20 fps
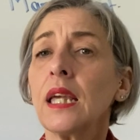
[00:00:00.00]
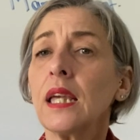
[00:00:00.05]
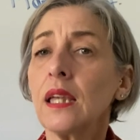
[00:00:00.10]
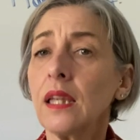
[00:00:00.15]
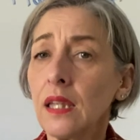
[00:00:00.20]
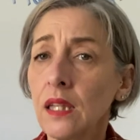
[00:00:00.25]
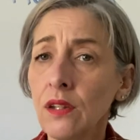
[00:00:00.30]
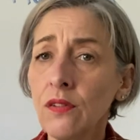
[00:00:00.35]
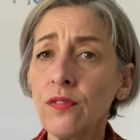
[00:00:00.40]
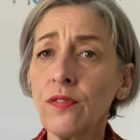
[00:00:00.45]

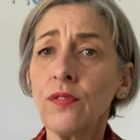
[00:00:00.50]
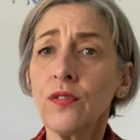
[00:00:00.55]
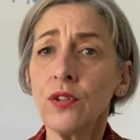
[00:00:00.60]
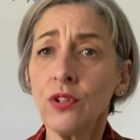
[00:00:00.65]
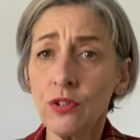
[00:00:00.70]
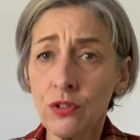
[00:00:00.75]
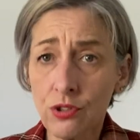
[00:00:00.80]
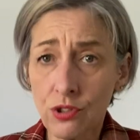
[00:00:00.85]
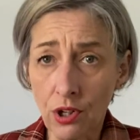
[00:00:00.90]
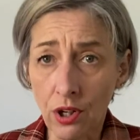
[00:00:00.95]
If
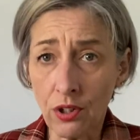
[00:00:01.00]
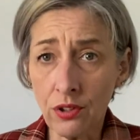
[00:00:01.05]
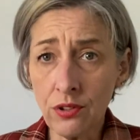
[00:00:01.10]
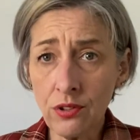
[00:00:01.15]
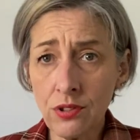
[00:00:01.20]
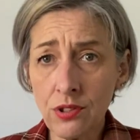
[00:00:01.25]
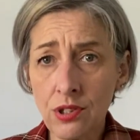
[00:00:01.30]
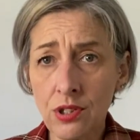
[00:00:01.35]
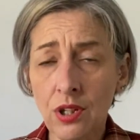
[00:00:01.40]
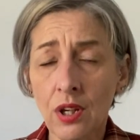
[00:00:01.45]
you
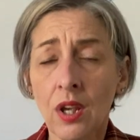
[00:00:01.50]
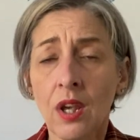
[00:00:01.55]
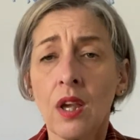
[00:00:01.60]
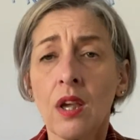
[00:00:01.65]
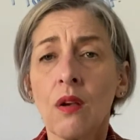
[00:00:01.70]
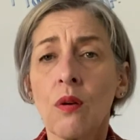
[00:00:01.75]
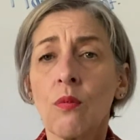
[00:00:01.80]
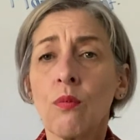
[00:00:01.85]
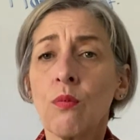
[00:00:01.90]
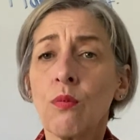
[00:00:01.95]
don't,
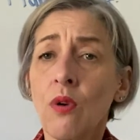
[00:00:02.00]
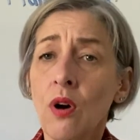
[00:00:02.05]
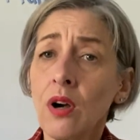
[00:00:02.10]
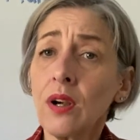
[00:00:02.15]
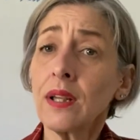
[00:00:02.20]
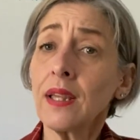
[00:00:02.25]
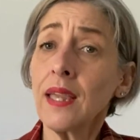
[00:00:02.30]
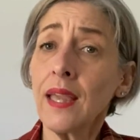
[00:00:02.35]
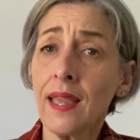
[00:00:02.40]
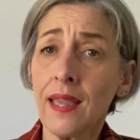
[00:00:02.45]

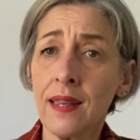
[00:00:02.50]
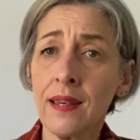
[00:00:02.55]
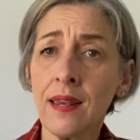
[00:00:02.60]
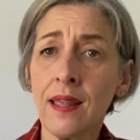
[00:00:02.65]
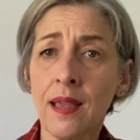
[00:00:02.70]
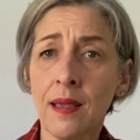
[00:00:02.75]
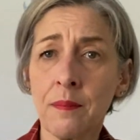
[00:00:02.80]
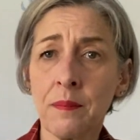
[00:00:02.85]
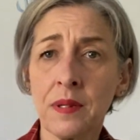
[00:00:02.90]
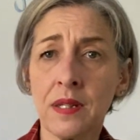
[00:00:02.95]
what can
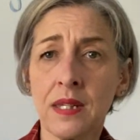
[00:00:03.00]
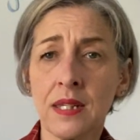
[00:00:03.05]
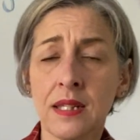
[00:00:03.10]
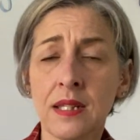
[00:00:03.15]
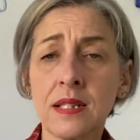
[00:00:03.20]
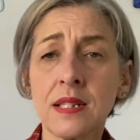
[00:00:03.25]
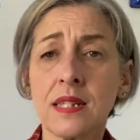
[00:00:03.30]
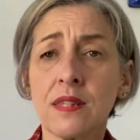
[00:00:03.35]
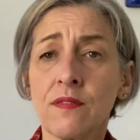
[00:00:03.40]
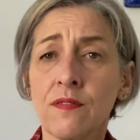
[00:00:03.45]
happen
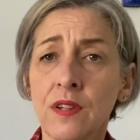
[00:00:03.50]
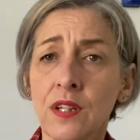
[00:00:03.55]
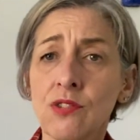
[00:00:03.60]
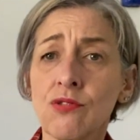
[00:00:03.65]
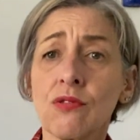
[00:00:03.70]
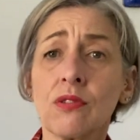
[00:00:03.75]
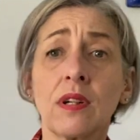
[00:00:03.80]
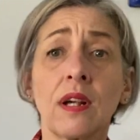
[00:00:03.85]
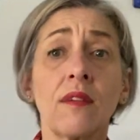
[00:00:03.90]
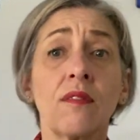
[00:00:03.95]
is the
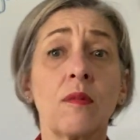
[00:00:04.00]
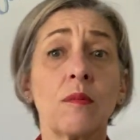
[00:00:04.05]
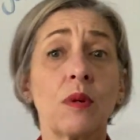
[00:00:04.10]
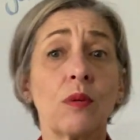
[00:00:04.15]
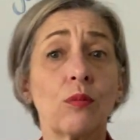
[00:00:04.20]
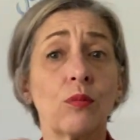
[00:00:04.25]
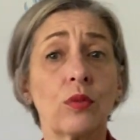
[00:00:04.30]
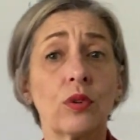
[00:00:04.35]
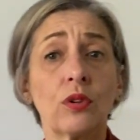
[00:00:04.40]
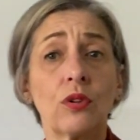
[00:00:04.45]
federal
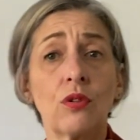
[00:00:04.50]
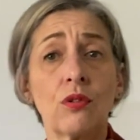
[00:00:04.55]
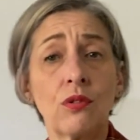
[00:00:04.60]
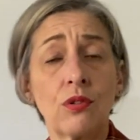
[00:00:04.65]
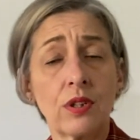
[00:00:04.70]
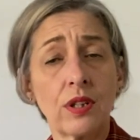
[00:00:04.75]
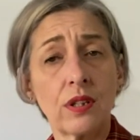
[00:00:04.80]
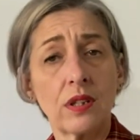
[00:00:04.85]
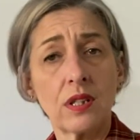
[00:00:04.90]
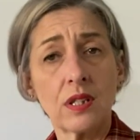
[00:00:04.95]
government will
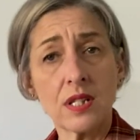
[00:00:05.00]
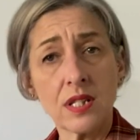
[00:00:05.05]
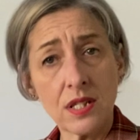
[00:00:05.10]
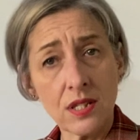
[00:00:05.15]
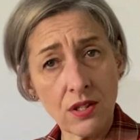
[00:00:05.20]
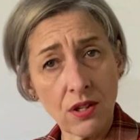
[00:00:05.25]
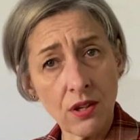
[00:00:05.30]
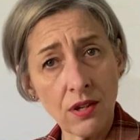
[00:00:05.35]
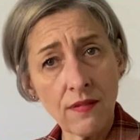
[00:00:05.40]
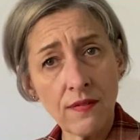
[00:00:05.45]
audit the
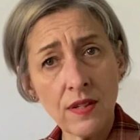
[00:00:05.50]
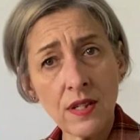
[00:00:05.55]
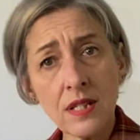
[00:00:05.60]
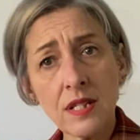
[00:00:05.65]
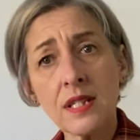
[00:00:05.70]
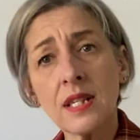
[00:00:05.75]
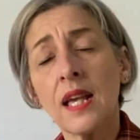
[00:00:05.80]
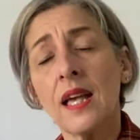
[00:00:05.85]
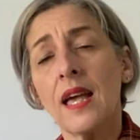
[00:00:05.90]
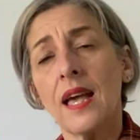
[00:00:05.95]
service,